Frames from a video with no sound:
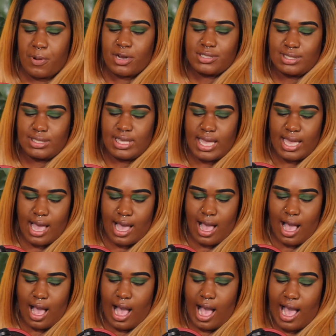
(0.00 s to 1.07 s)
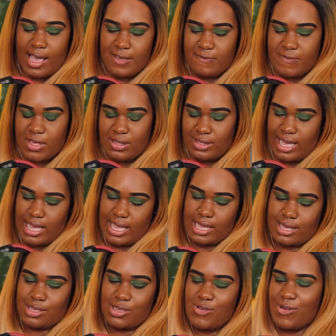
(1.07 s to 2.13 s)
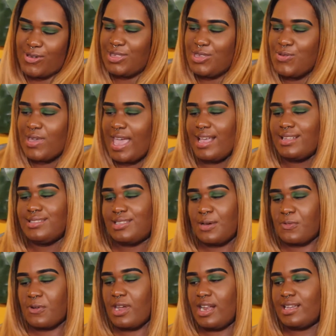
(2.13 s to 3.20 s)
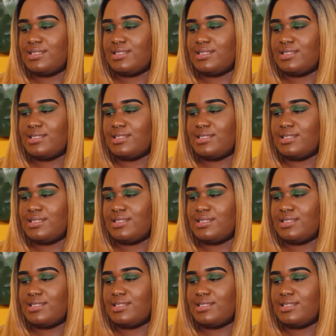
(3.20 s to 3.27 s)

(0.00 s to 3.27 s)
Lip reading: personally, I feel like you can separate it,